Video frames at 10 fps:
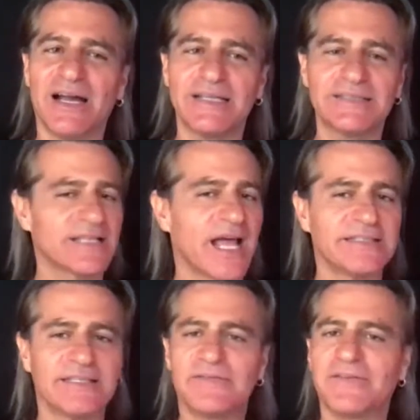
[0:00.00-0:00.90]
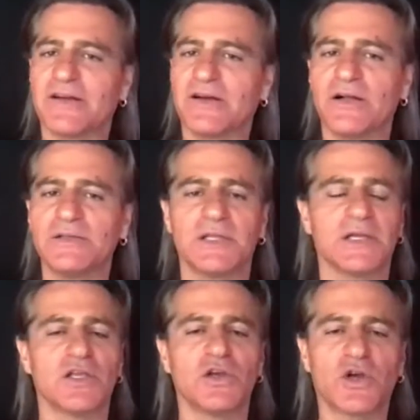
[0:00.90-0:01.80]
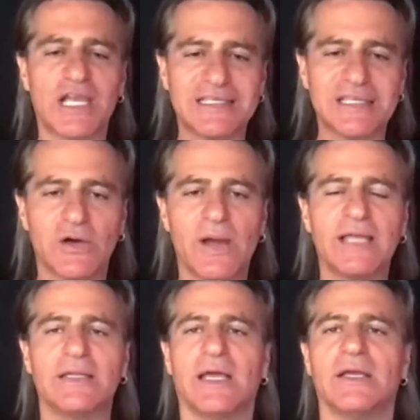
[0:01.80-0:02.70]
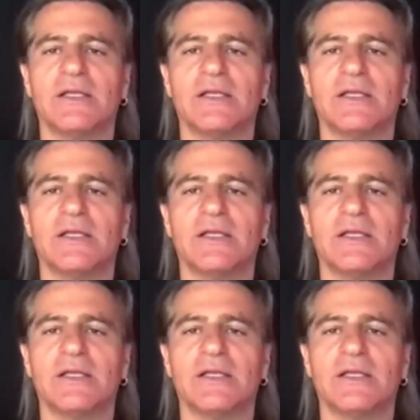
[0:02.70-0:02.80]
It's not difficult. You can do it.